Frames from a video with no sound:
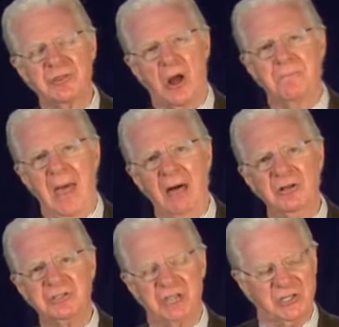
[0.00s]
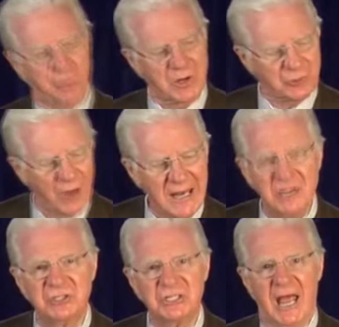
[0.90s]
with our balance sheets. We're trying
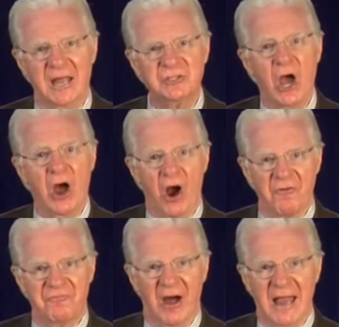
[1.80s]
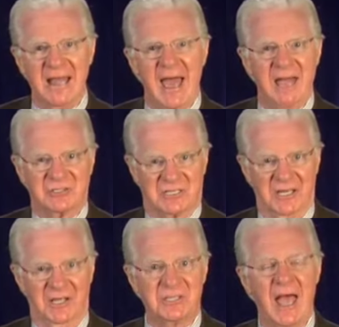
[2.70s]
to change our
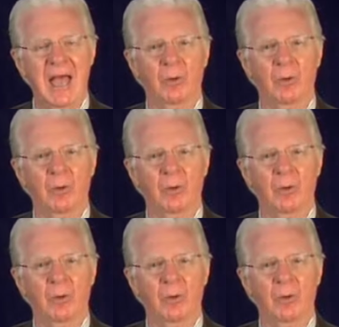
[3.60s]
finances